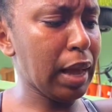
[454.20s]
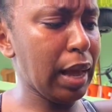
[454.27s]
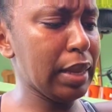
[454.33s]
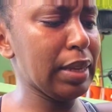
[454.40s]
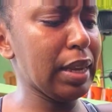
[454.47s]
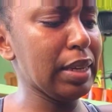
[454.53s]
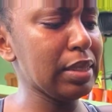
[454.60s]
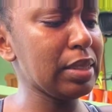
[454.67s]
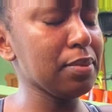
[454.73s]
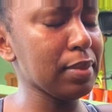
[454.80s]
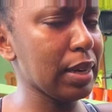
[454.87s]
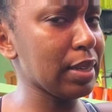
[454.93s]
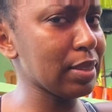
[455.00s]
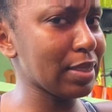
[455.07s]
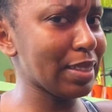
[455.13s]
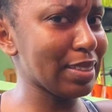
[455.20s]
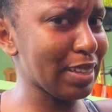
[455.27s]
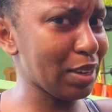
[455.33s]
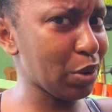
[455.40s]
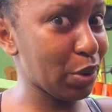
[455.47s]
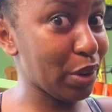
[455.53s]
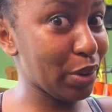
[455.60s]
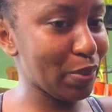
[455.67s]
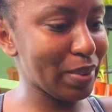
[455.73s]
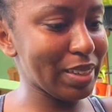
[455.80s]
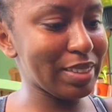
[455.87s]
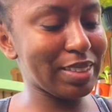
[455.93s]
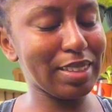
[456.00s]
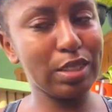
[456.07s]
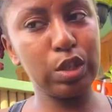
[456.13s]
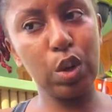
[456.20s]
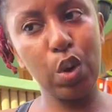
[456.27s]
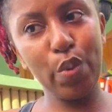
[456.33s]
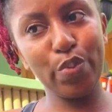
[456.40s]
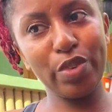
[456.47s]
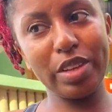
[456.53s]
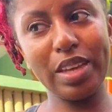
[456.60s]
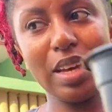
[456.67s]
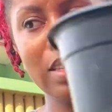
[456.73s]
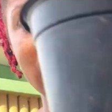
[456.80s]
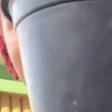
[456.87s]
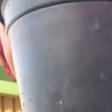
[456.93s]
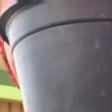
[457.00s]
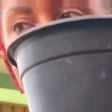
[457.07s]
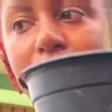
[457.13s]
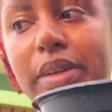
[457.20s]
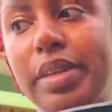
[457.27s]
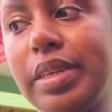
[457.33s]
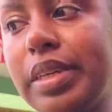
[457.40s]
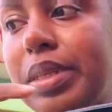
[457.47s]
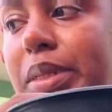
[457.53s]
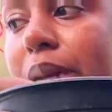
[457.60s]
and that's the mindset I'm going with. So hopefully I see that money in the